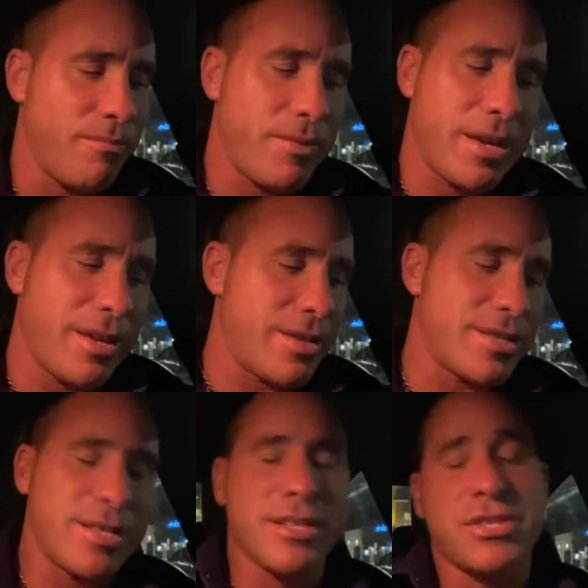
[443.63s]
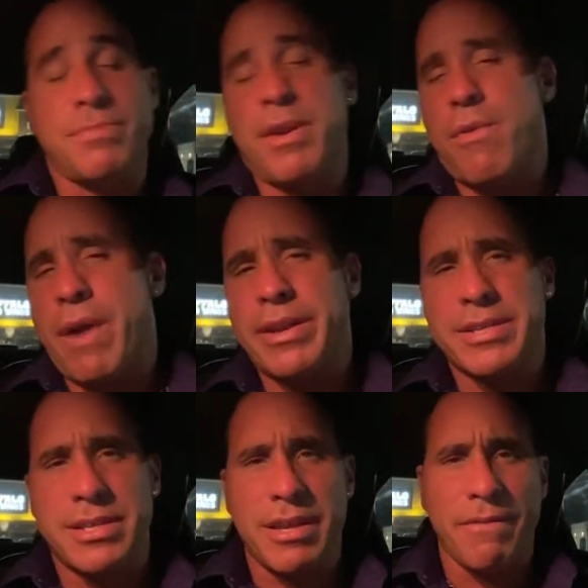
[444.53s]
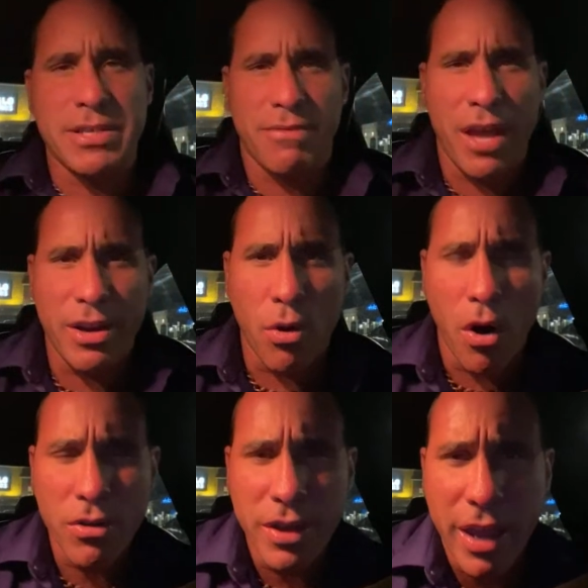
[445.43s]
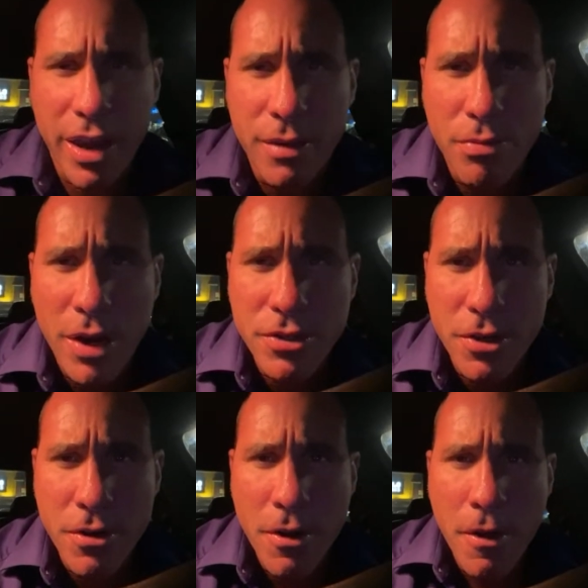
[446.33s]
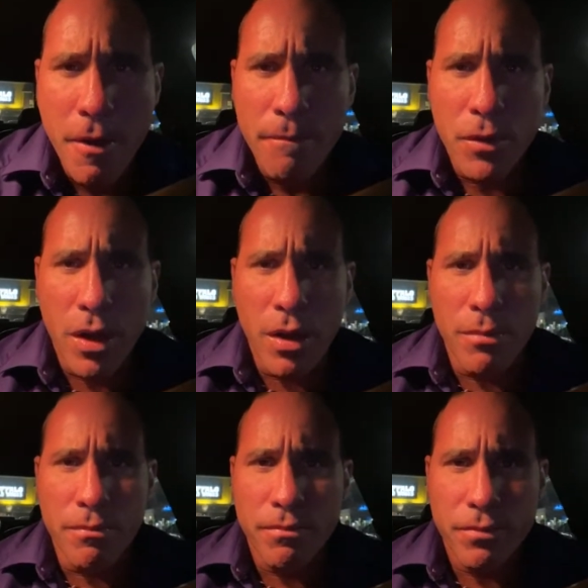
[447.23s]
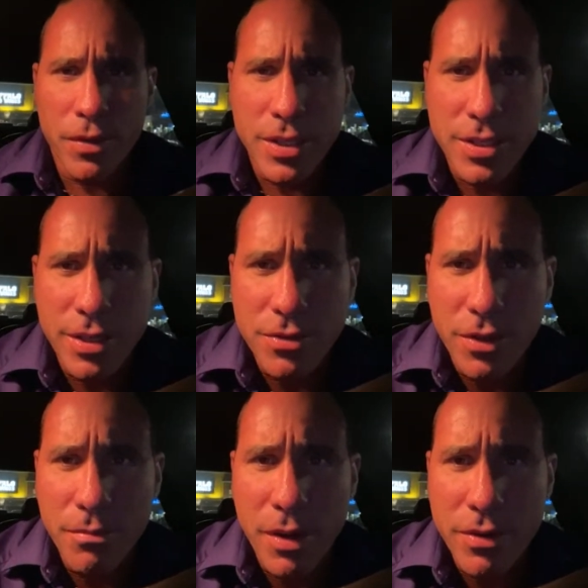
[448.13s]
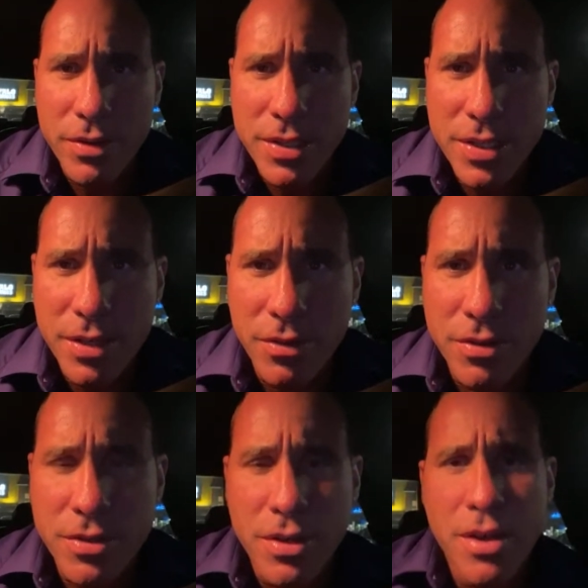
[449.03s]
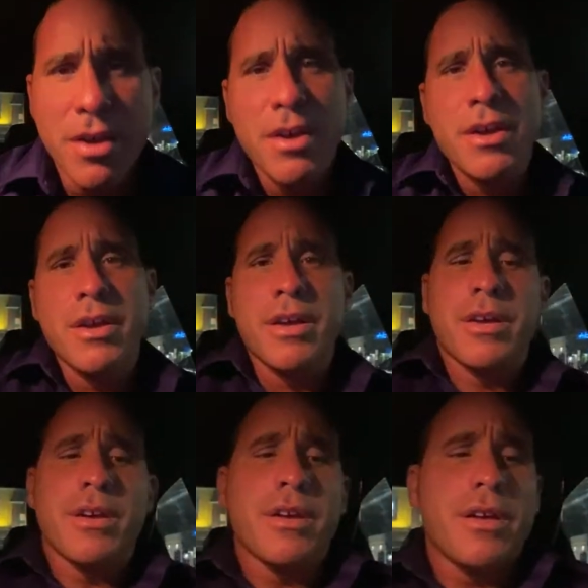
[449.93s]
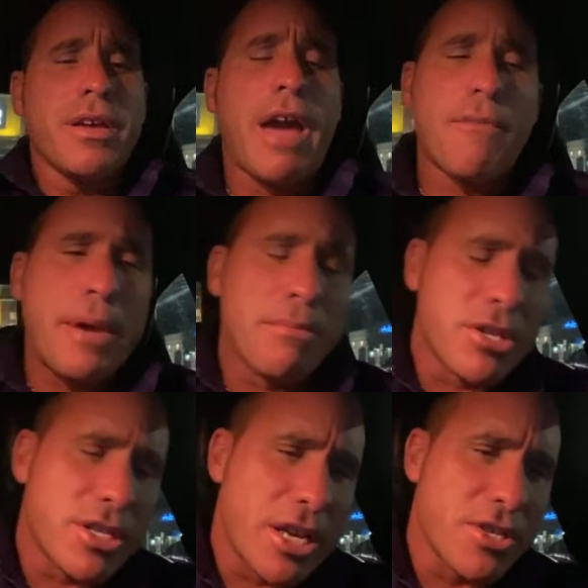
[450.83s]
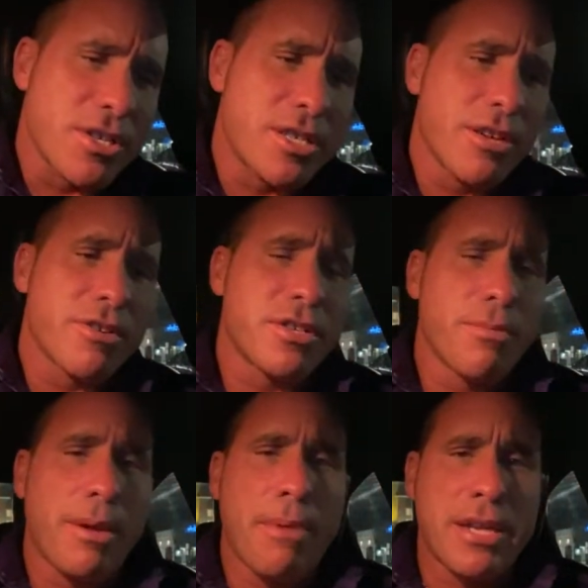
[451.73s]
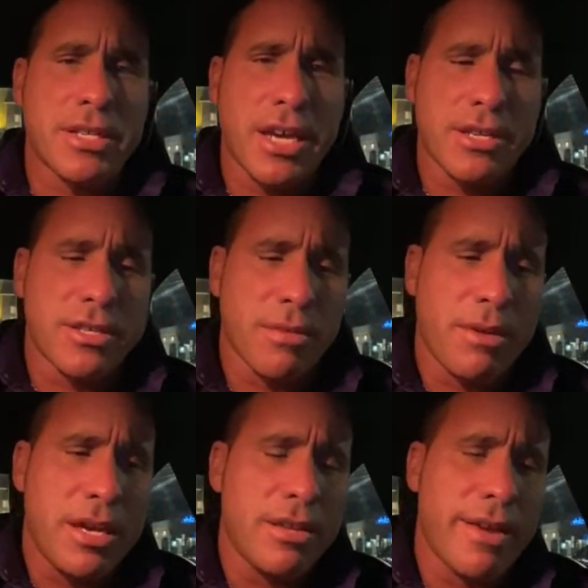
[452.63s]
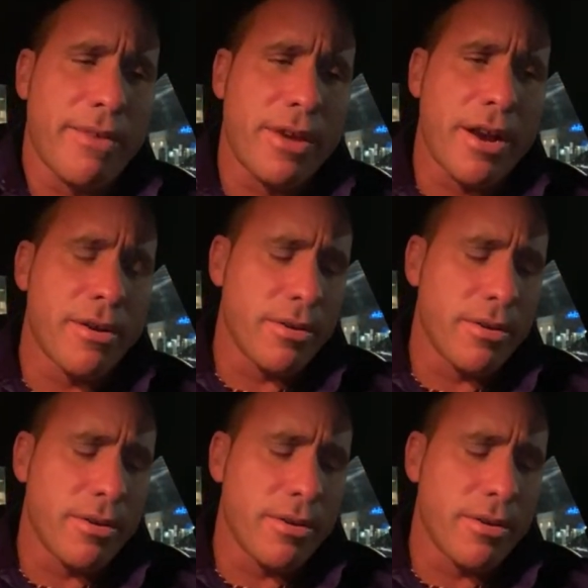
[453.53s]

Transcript: It's just been horrendous. The defensive line, hardly any pressure. At least the Eagles looking better than the Steelers. I haven't paid much attention to the Steelers. No Big Ben's getting some heat down there.